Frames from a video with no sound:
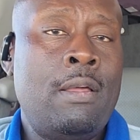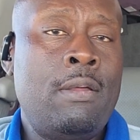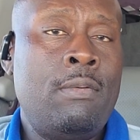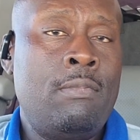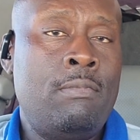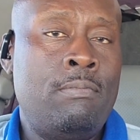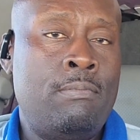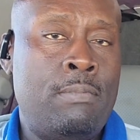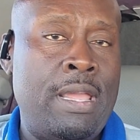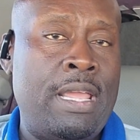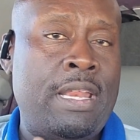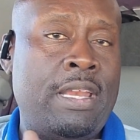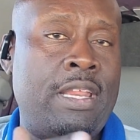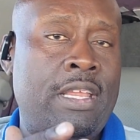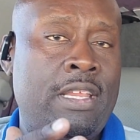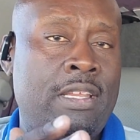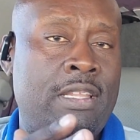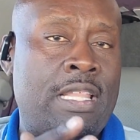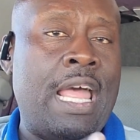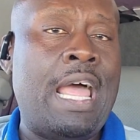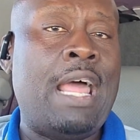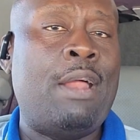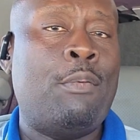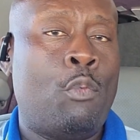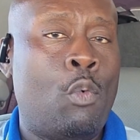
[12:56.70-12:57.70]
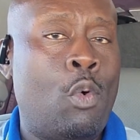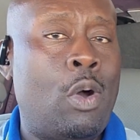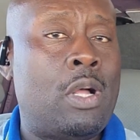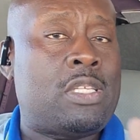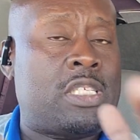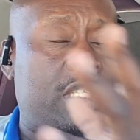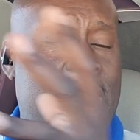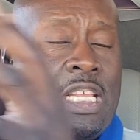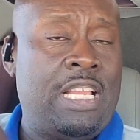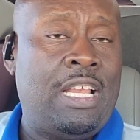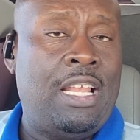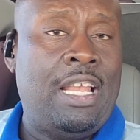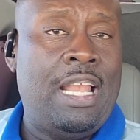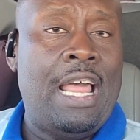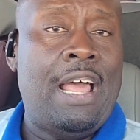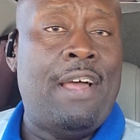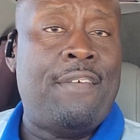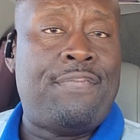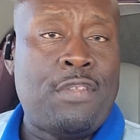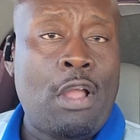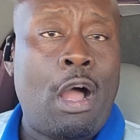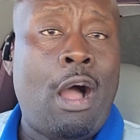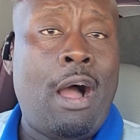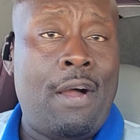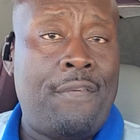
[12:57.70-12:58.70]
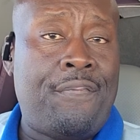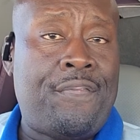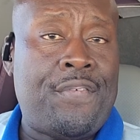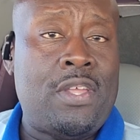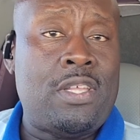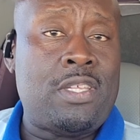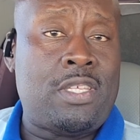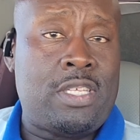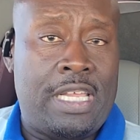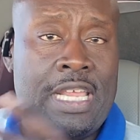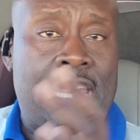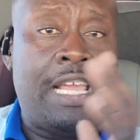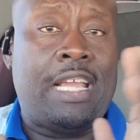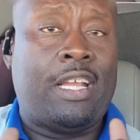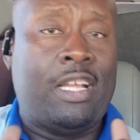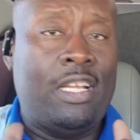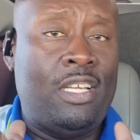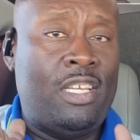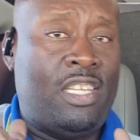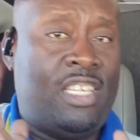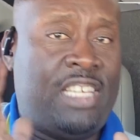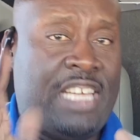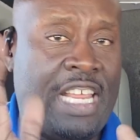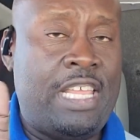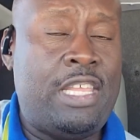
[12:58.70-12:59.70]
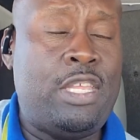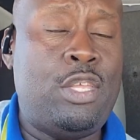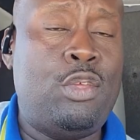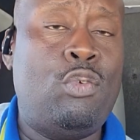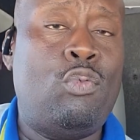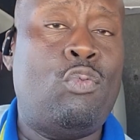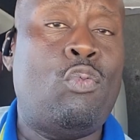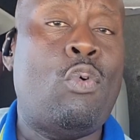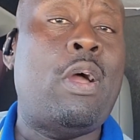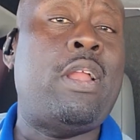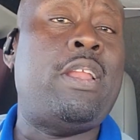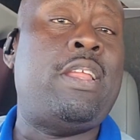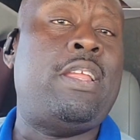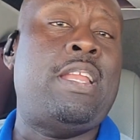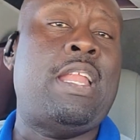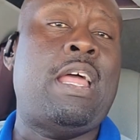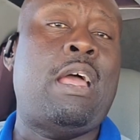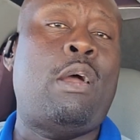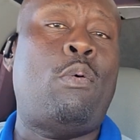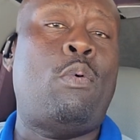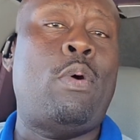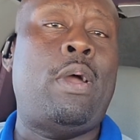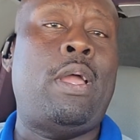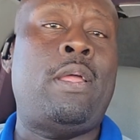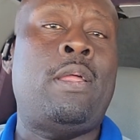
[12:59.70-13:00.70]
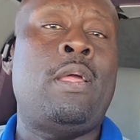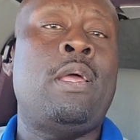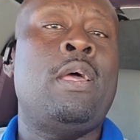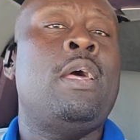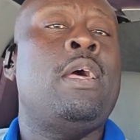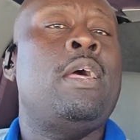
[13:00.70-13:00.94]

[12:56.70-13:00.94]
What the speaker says: meaning that once he left office, it continued running that way?